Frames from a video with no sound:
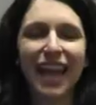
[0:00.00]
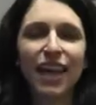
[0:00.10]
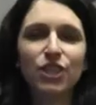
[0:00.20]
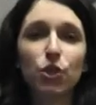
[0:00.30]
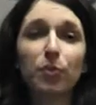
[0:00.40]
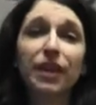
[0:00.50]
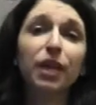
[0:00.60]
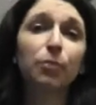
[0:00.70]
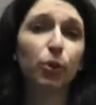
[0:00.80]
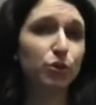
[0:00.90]
So being
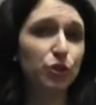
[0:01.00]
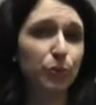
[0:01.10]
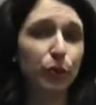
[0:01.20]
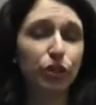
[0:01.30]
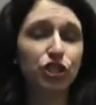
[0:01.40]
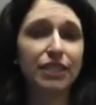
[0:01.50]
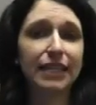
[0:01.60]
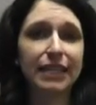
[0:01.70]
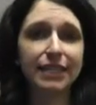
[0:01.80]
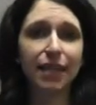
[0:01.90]
approachable just
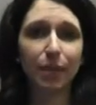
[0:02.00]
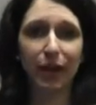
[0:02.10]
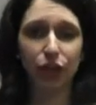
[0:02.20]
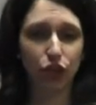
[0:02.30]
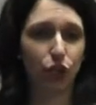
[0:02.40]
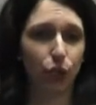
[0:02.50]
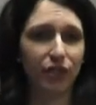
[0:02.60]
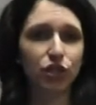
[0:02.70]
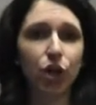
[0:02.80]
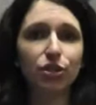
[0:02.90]
isn't about you.
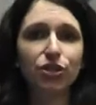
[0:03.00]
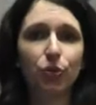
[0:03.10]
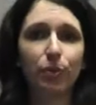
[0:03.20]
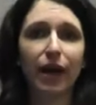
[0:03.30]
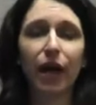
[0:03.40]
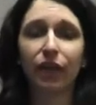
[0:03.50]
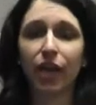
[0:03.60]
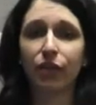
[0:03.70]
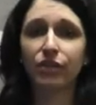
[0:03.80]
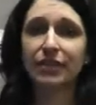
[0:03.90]
It's also about the
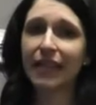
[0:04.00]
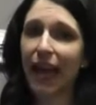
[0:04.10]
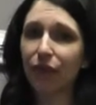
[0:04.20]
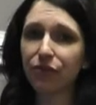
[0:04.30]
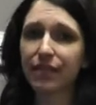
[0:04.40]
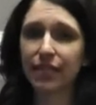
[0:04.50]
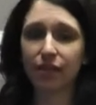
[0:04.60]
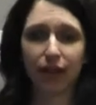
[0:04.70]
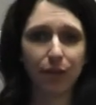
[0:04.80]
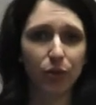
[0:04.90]
other staff that's in the
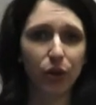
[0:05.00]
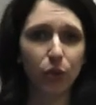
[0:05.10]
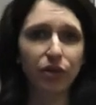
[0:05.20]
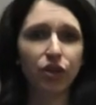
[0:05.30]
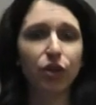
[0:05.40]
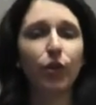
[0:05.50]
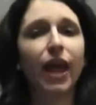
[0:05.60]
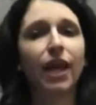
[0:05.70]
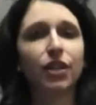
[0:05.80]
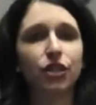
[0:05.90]
library with you
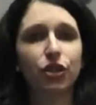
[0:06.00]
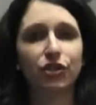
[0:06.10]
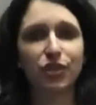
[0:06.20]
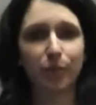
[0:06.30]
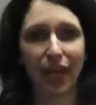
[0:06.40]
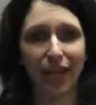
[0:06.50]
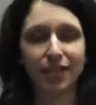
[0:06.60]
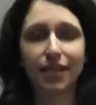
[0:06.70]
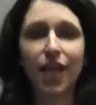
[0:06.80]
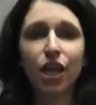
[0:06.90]
and your space.